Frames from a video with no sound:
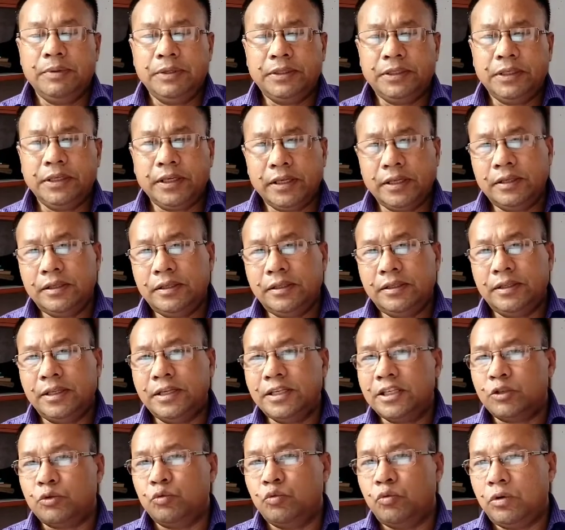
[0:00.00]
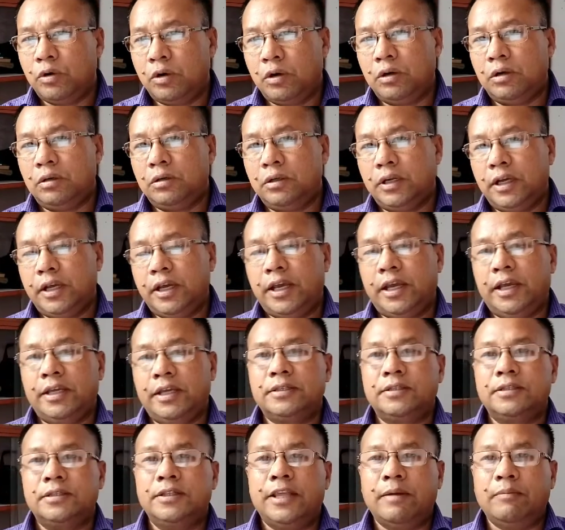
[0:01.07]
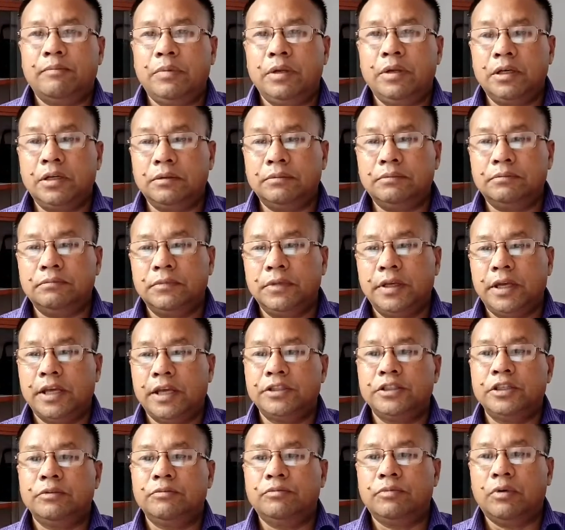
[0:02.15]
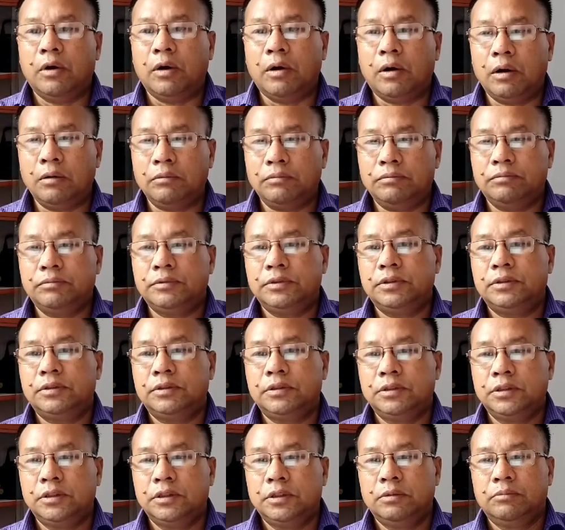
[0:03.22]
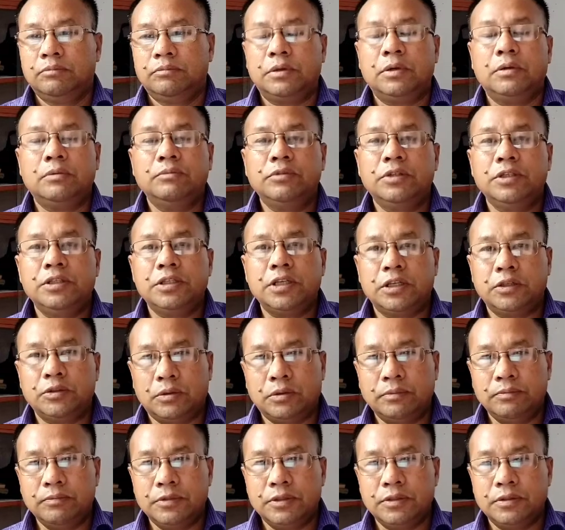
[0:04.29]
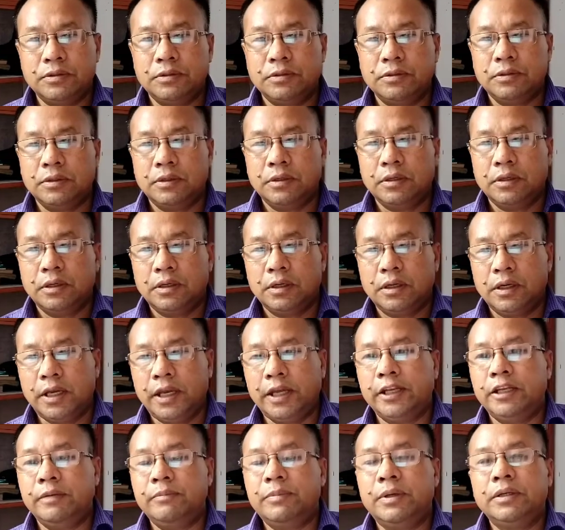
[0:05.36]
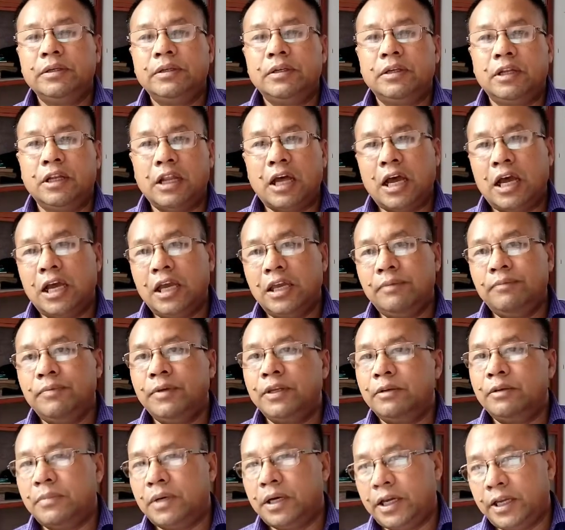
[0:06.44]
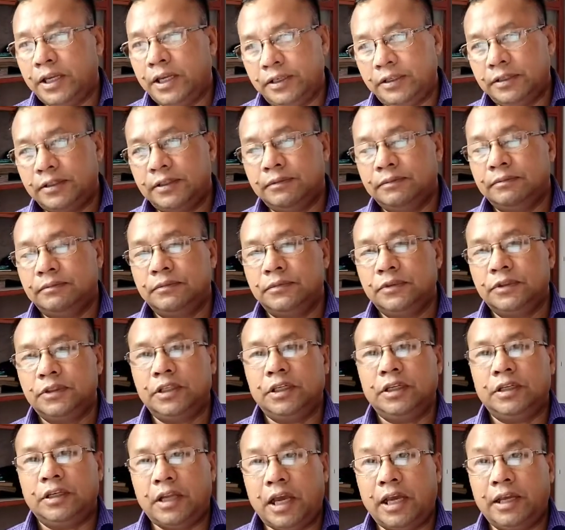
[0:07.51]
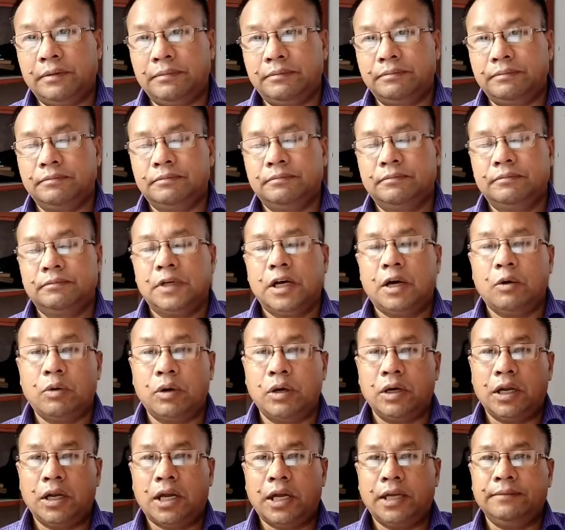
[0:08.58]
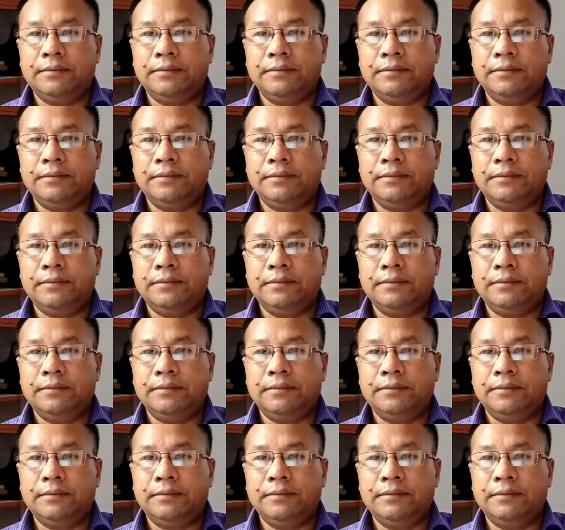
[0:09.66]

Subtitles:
Everything in this world has developed, has evolved from these atoms, and even life in the mind, say life, our